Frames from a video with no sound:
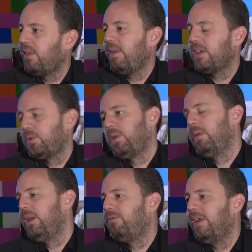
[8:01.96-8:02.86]
I think that's what I'm
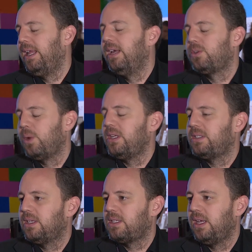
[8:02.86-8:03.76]
really feeling at
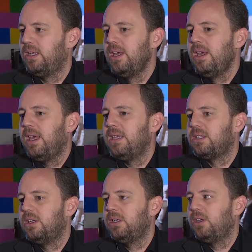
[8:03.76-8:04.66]
2016, is
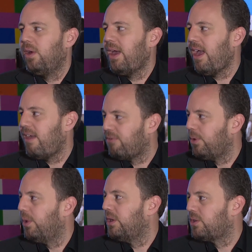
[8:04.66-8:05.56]
that
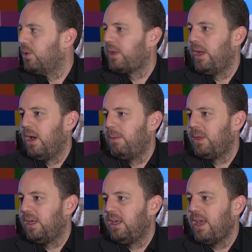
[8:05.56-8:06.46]
everyone is talking
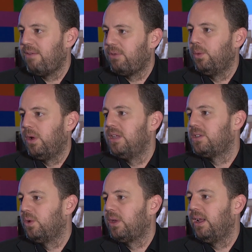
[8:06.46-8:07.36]
IP, everyone is
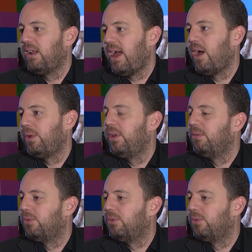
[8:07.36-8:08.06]
talking cloud and